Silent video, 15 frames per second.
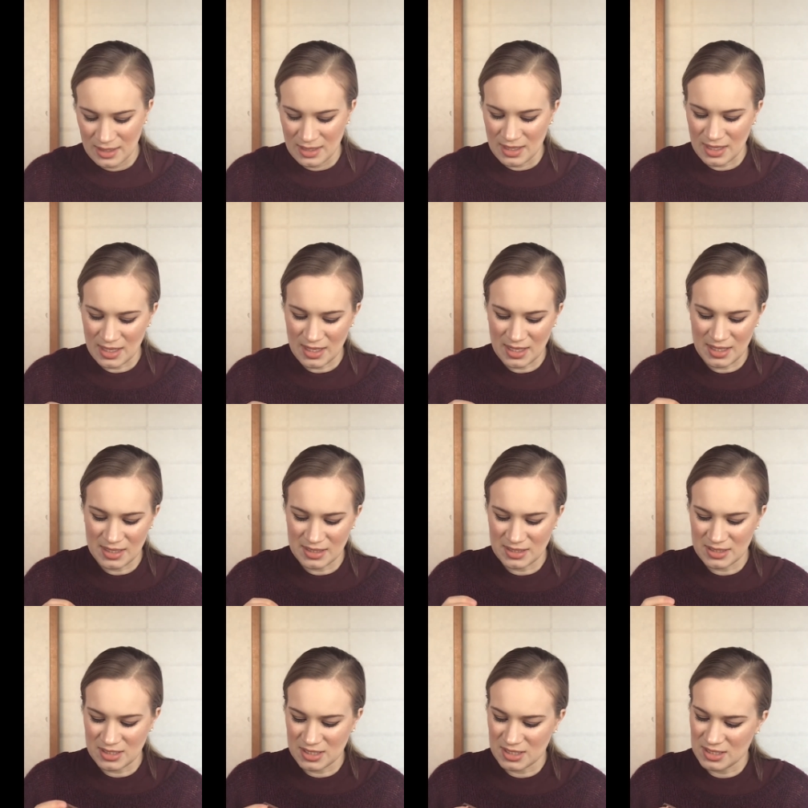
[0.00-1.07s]

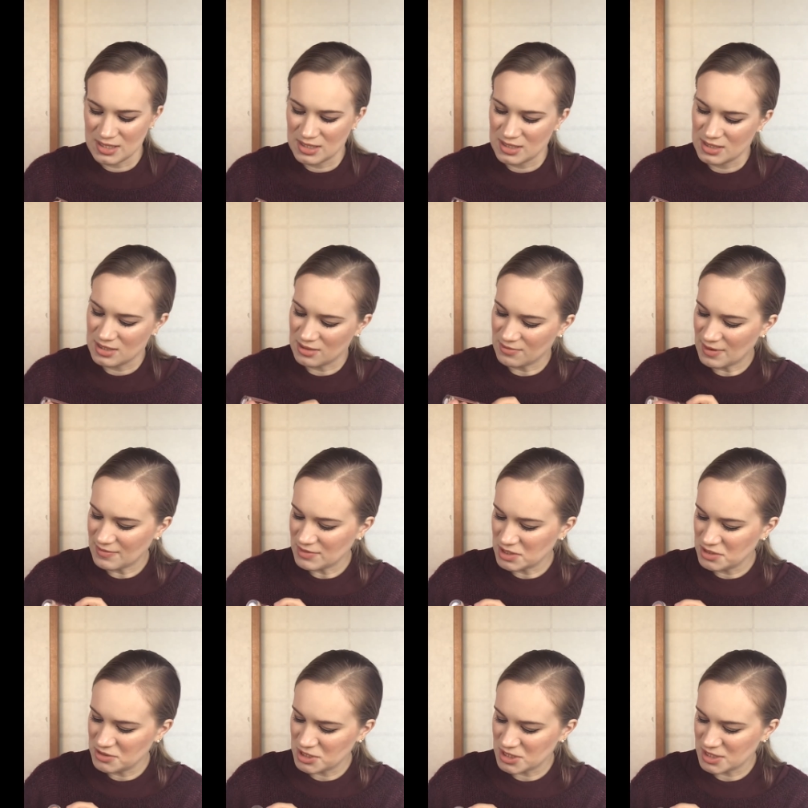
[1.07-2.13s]
And the
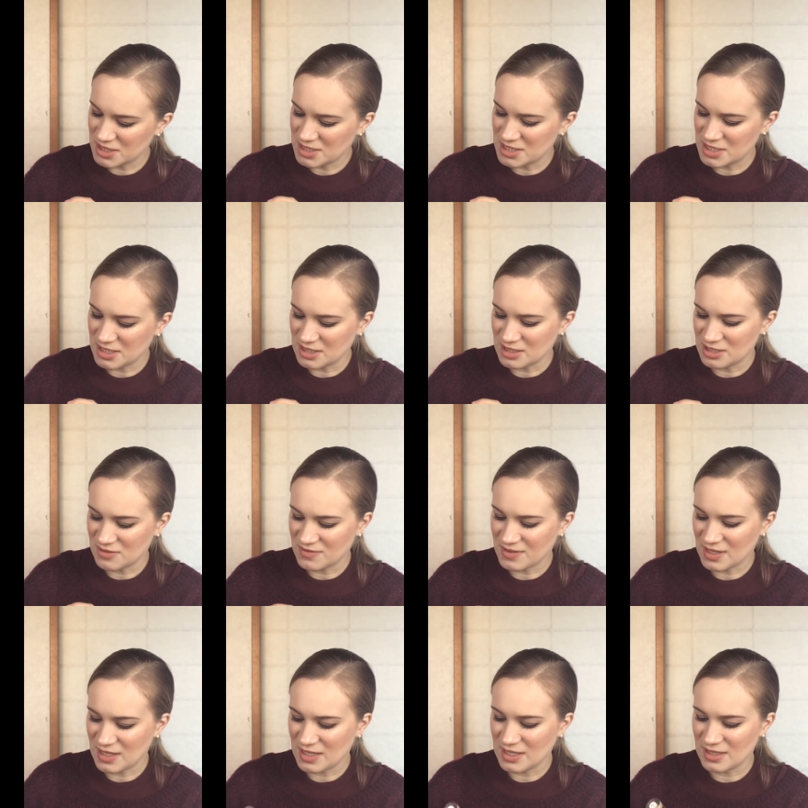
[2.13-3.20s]
Revolution Conceal and
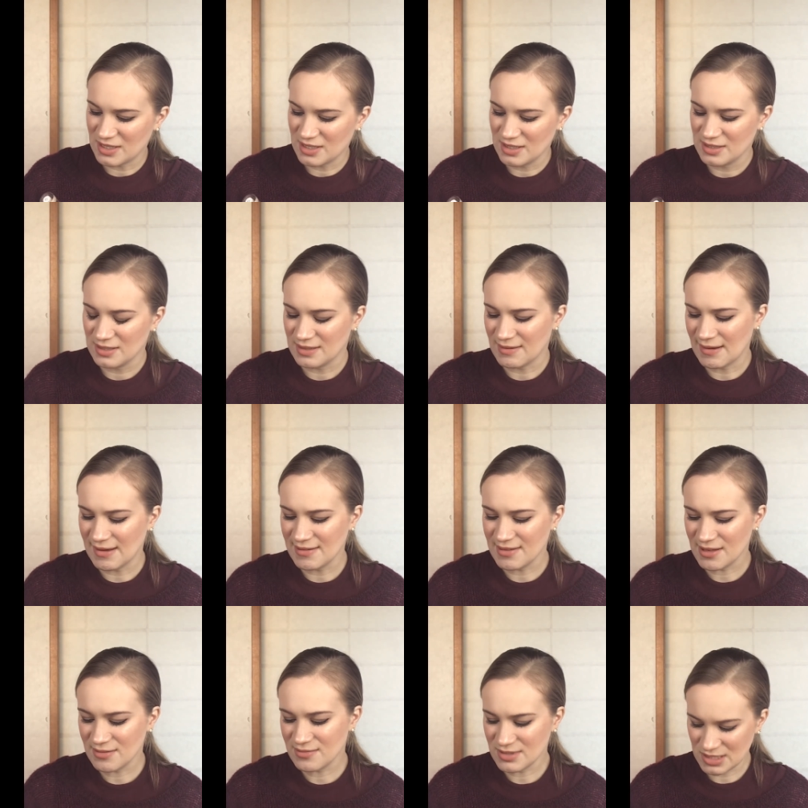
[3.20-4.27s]
Define, I thought
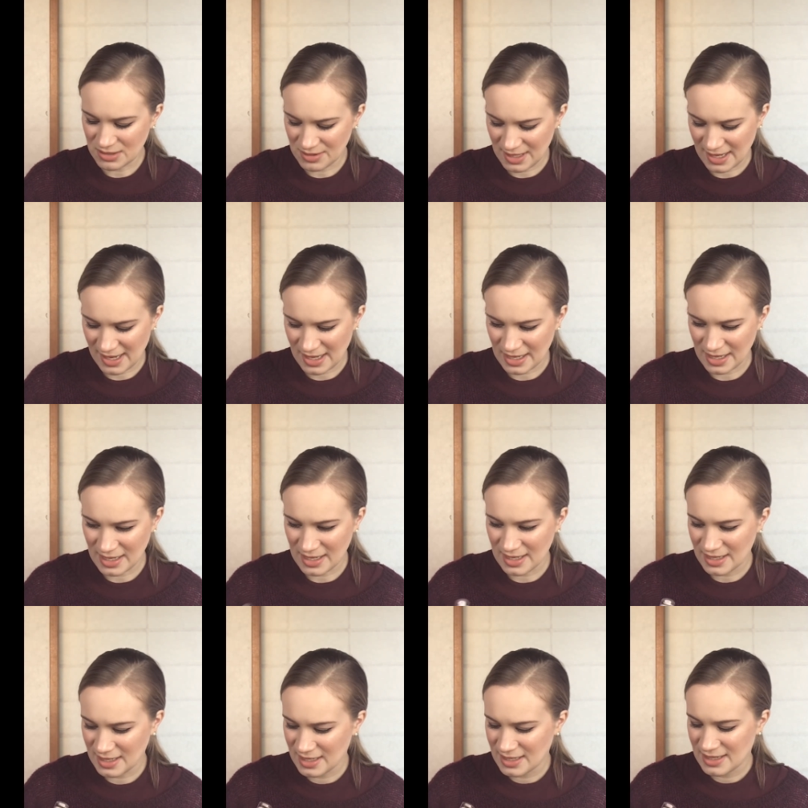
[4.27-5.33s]
it was okay.
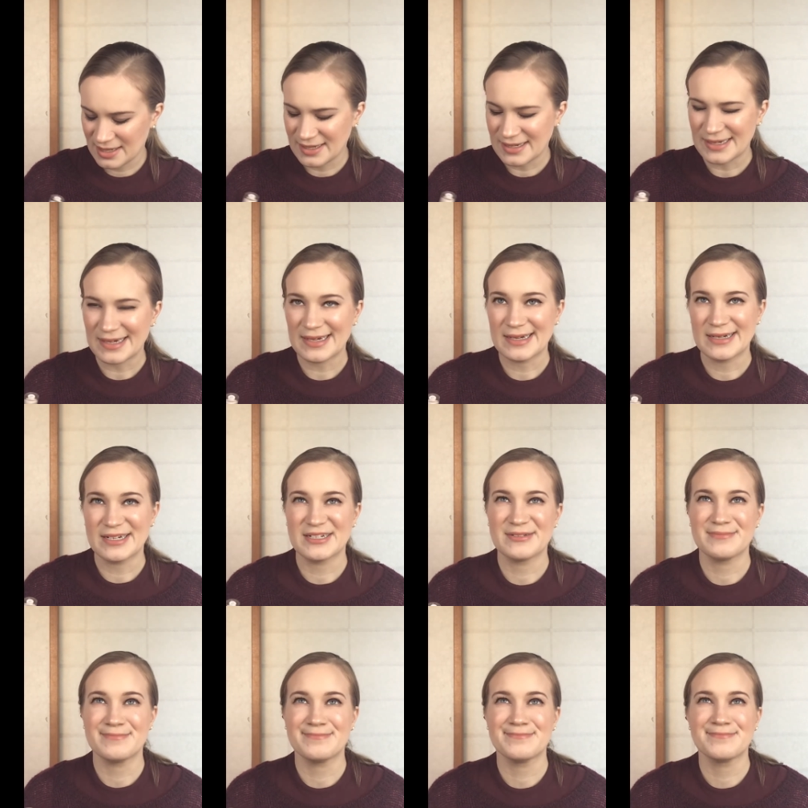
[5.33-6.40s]
I
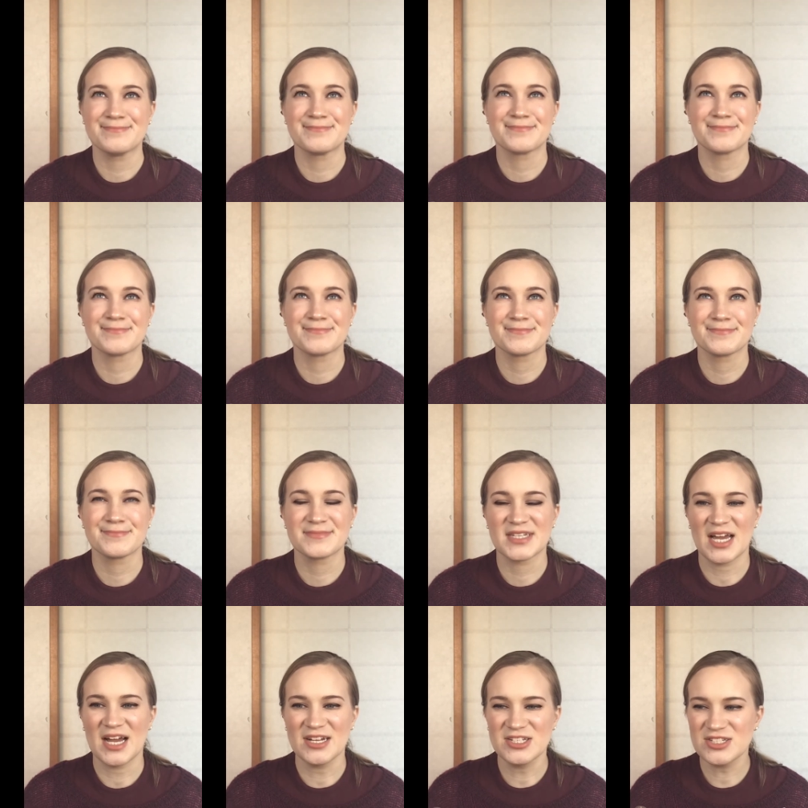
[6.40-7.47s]

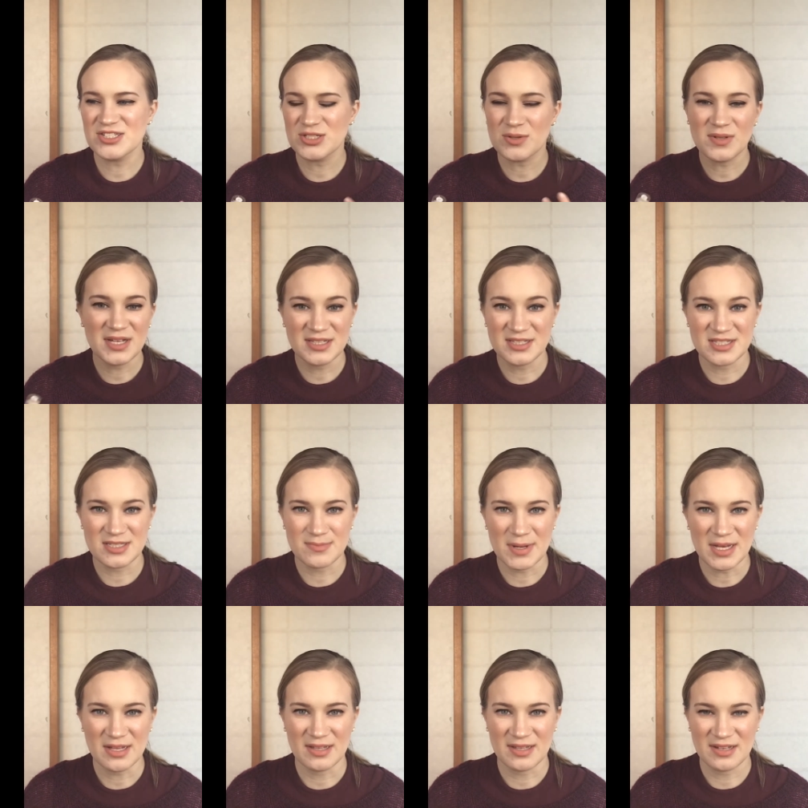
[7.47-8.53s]
just don't like the
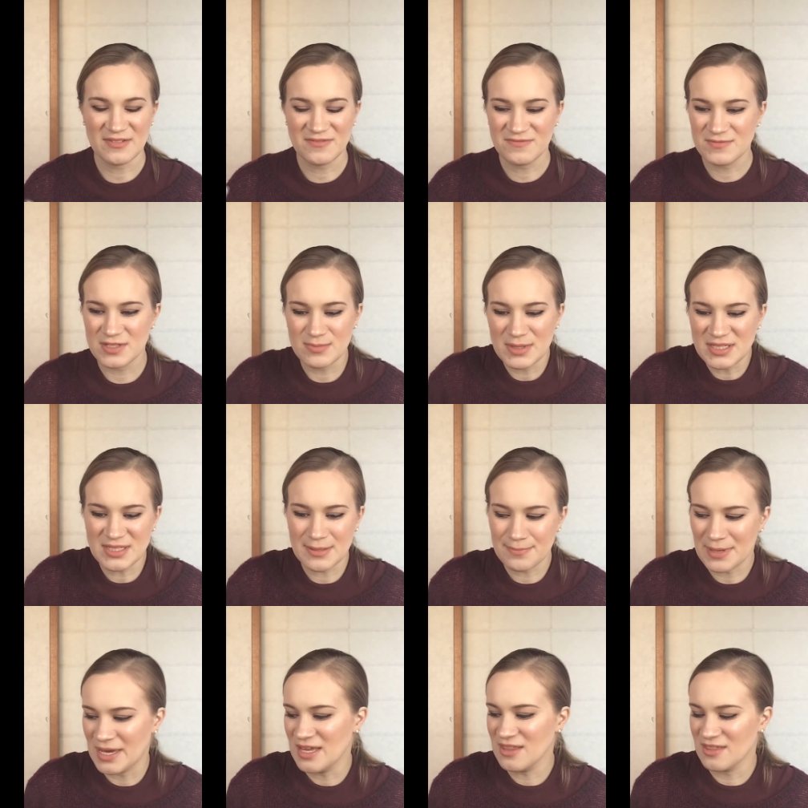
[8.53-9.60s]
smell. It smells like
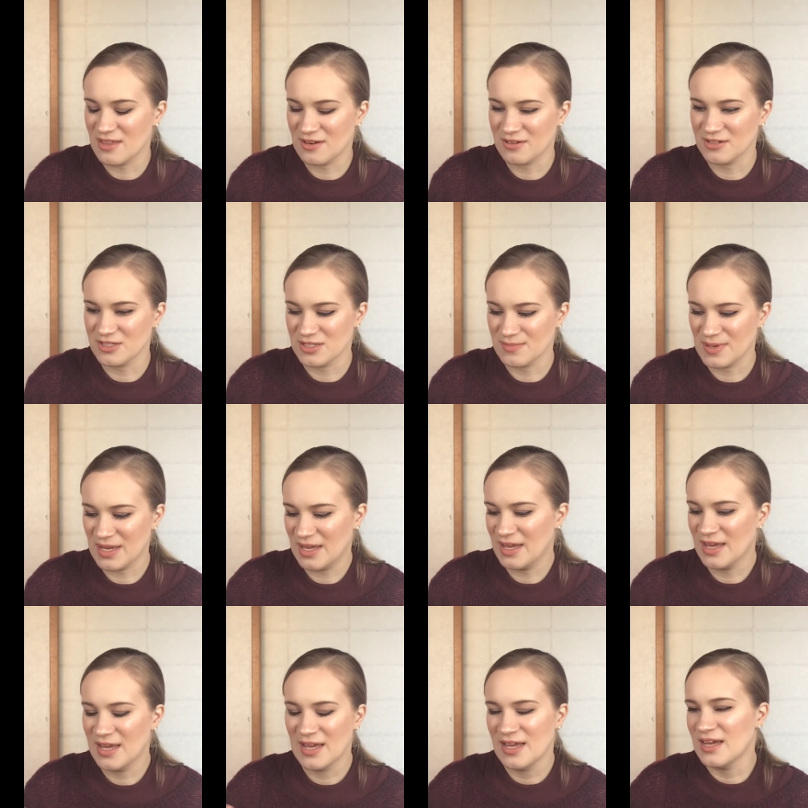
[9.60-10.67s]
paint thinner to me,
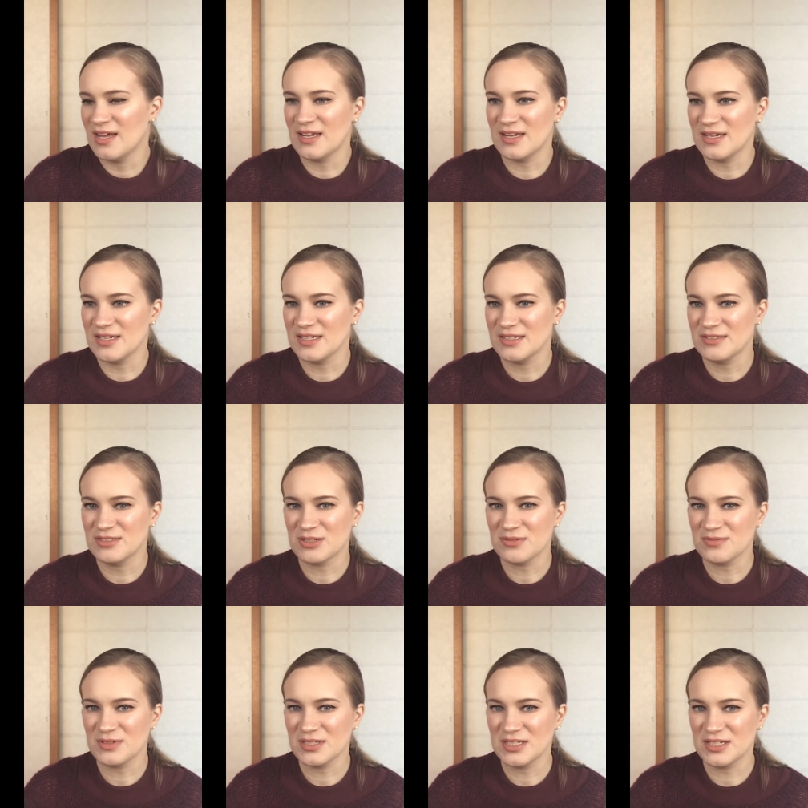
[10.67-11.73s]
and I don't
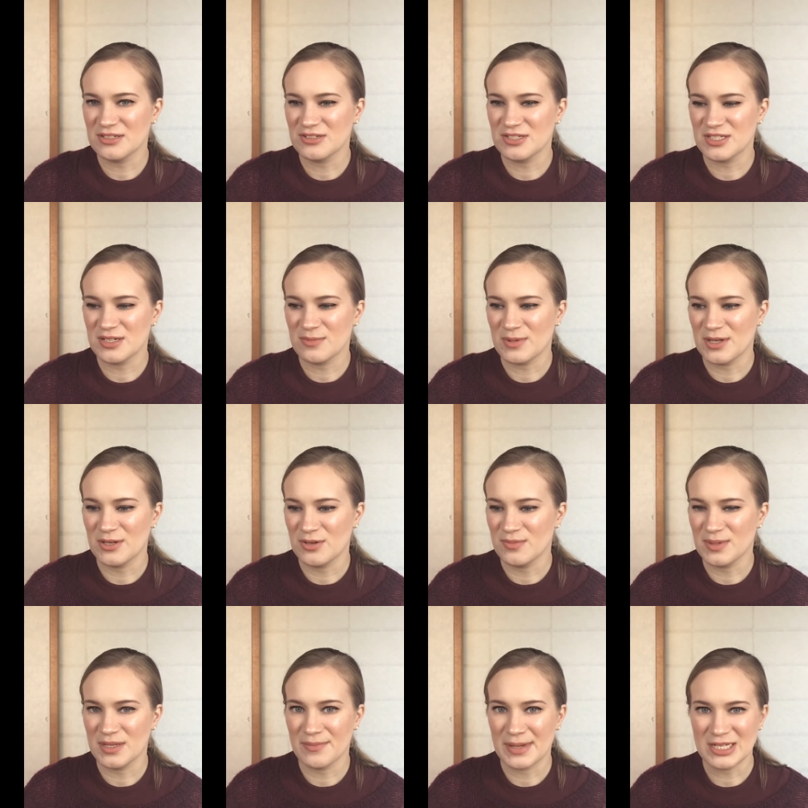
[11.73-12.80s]
really understand why
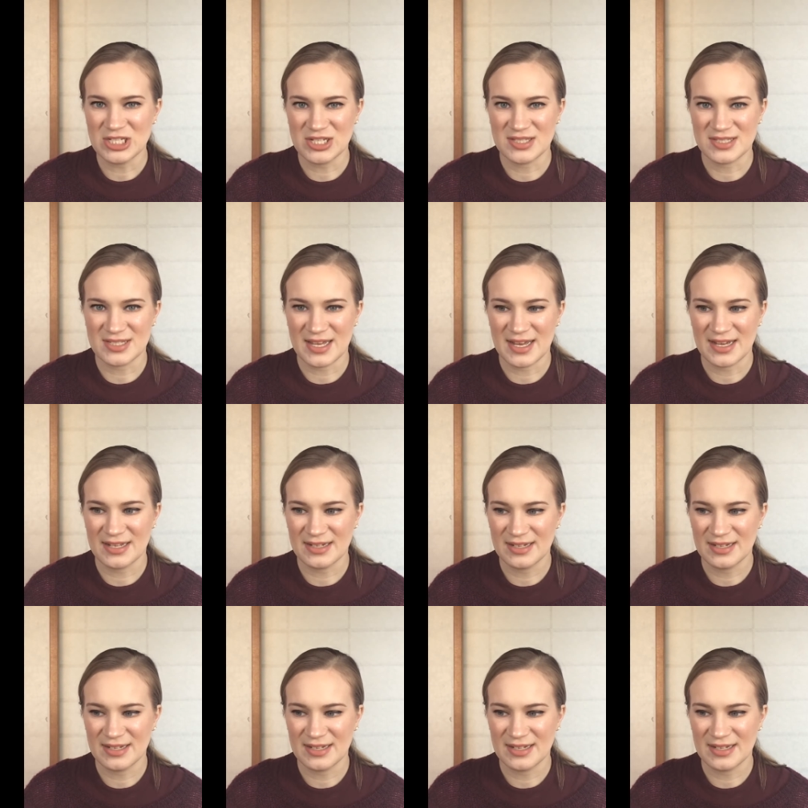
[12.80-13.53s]
nobody mentions that.